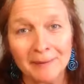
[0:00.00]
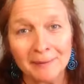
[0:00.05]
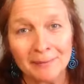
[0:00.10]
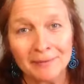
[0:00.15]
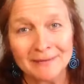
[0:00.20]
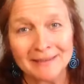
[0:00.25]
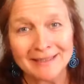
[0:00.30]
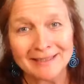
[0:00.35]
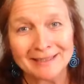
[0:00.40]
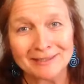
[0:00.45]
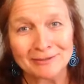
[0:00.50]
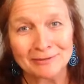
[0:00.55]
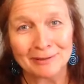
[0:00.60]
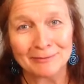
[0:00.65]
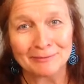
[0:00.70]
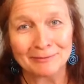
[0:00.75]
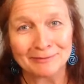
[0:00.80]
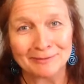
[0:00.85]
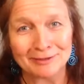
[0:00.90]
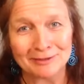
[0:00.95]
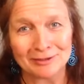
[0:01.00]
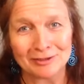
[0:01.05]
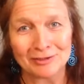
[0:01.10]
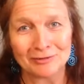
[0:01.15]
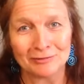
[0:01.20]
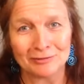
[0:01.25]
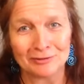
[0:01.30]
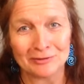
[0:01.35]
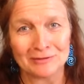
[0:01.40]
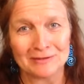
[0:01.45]
people get in trouble with their
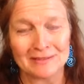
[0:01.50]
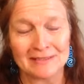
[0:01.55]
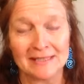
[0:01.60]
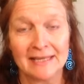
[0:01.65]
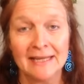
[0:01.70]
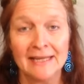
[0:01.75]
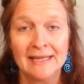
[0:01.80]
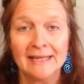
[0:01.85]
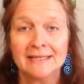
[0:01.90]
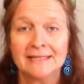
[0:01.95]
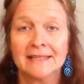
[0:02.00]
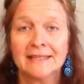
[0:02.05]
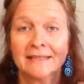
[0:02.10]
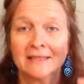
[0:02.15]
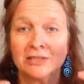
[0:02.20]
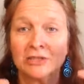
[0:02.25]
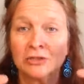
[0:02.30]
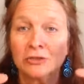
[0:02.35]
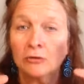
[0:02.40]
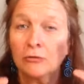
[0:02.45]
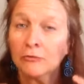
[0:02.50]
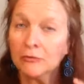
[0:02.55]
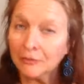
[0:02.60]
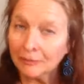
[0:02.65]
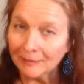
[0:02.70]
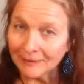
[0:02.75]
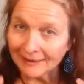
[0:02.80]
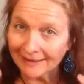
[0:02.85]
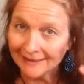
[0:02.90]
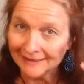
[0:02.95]
shoulders is that the shoulder
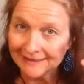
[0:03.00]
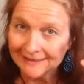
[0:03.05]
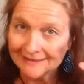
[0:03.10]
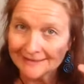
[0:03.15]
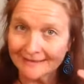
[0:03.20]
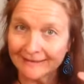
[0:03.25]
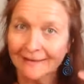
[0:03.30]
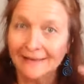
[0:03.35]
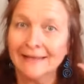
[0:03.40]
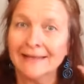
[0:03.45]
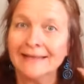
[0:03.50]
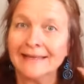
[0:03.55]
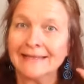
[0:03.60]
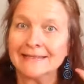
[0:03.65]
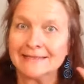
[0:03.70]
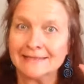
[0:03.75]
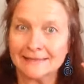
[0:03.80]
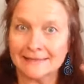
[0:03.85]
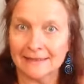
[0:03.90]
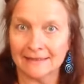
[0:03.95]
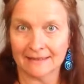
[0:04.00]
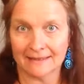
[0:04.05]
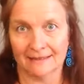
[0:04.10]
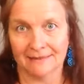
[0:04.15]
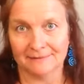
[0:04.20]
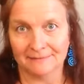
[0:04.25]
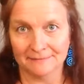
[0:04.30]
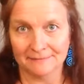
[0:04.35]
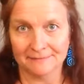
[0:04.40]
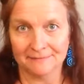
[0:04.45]
blades get stuck.
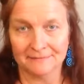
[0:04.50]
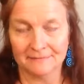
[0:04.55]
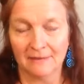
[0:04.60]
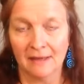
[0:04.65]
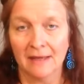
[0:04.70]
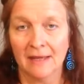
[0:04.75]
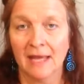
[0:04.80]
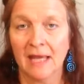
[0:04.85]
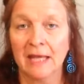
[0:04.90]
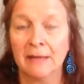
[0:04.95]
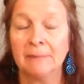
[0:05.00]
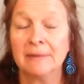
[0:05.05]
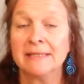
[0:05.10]
And in